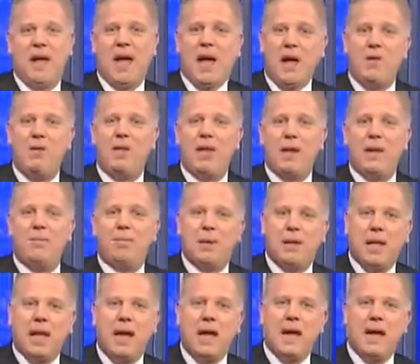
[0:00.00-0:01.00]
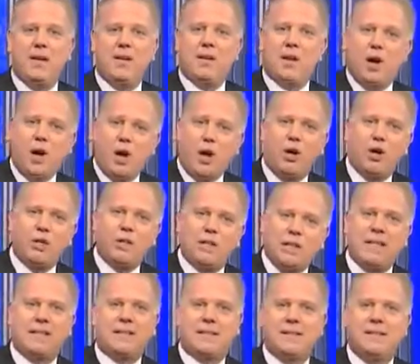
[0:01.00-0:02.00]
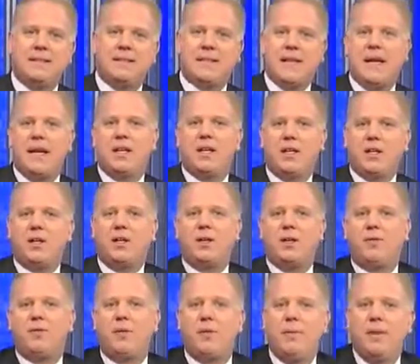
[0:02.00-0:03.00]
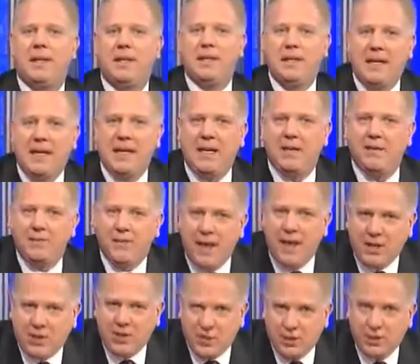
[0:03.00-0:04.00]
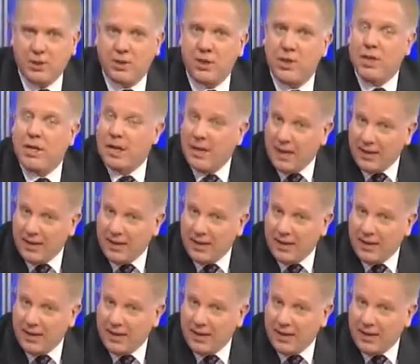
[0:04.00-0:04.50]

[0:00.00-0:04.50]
how they applied the hard lessons they had learned from the League of Nations,